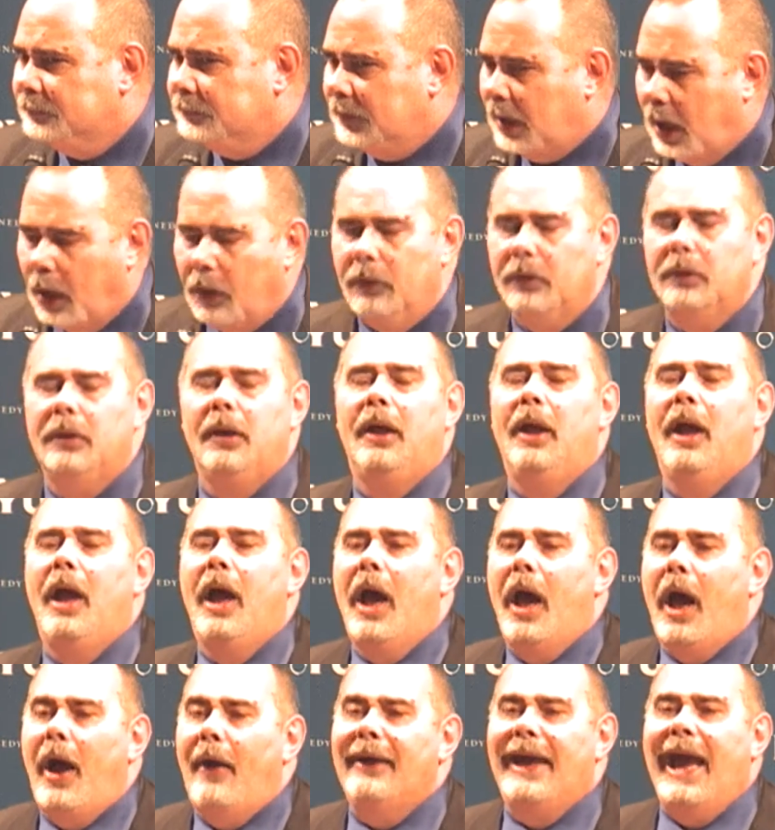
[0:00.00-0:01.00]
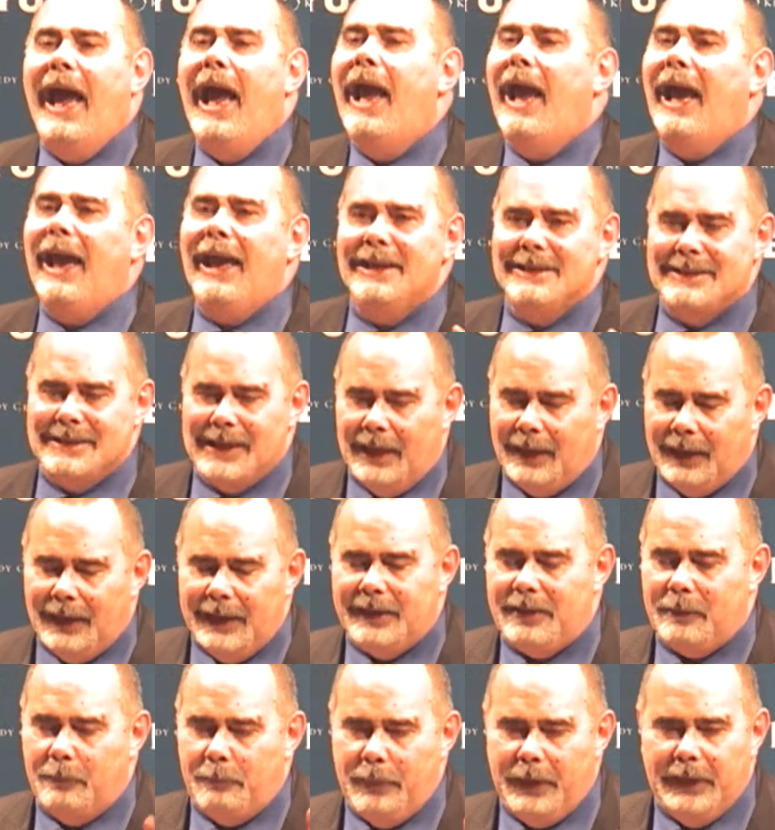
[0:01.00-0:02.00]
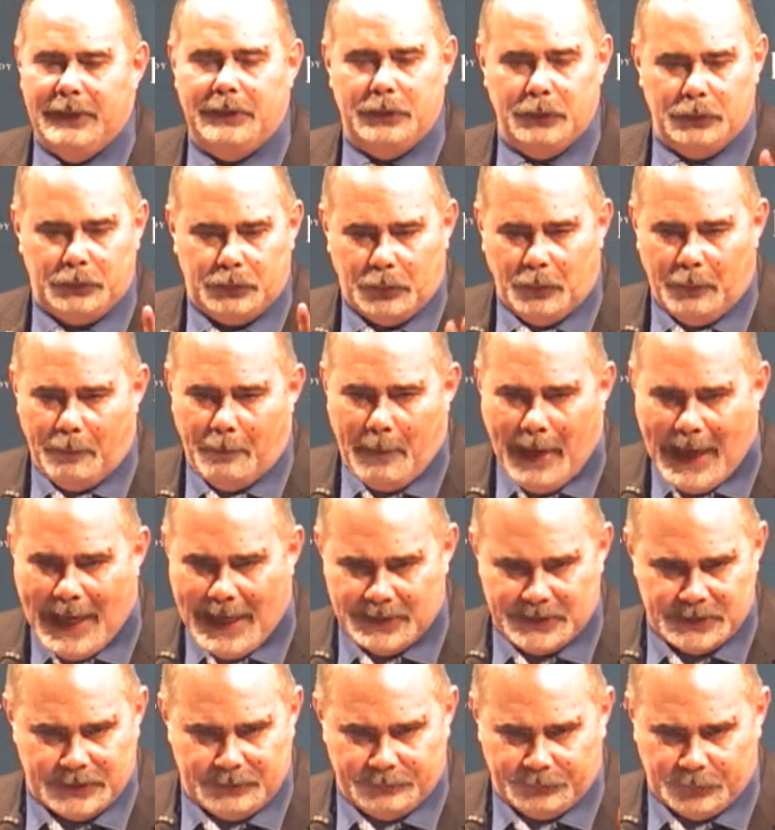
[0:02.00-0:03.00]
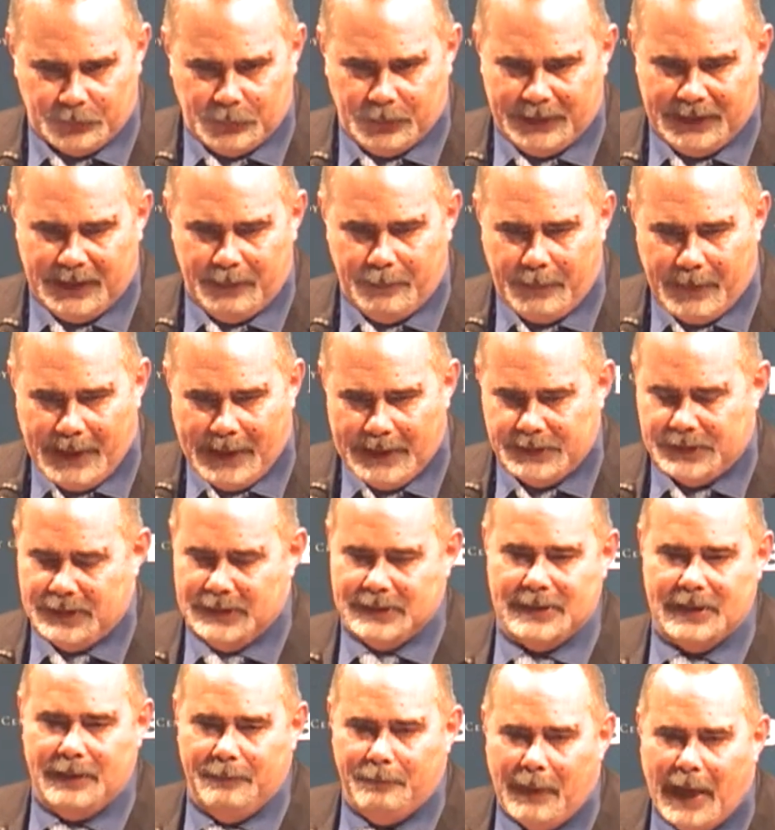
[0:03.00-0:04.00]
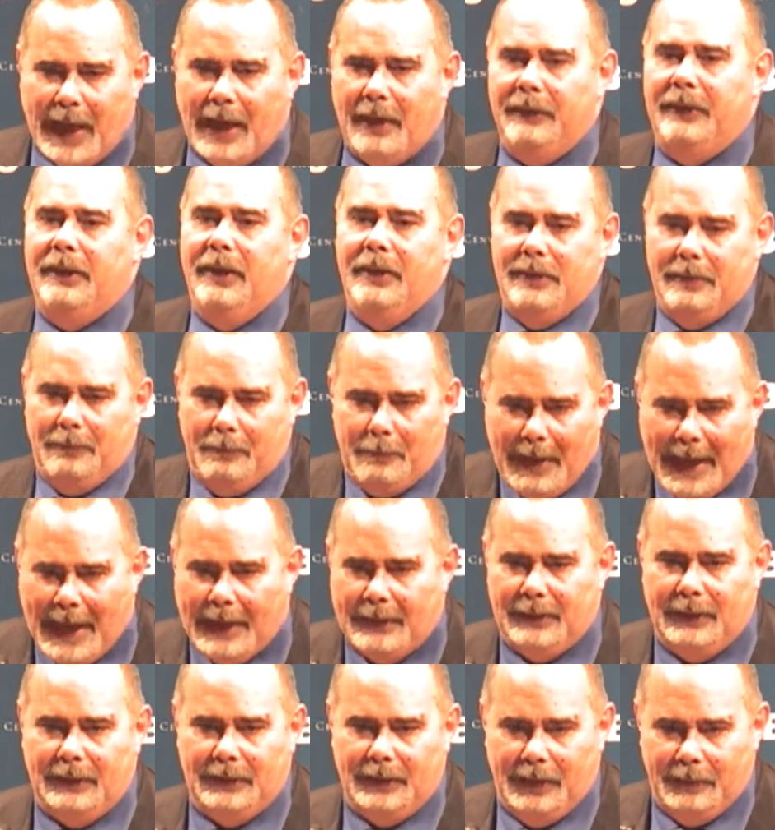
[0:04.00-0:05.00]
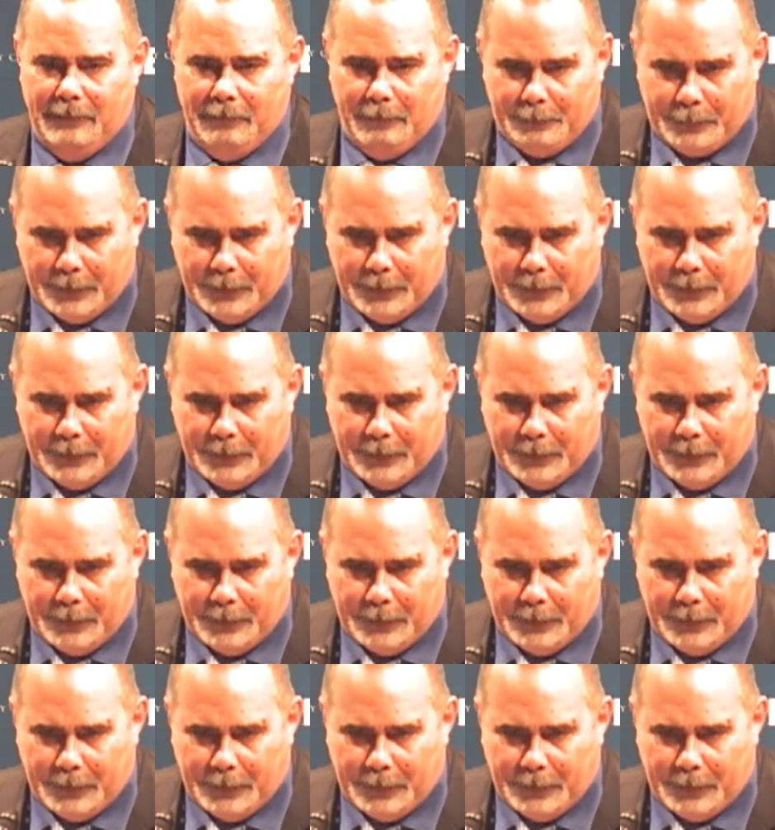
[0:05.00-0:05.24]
No. Okay, it's a little bit too much, forty pages about the Madeleine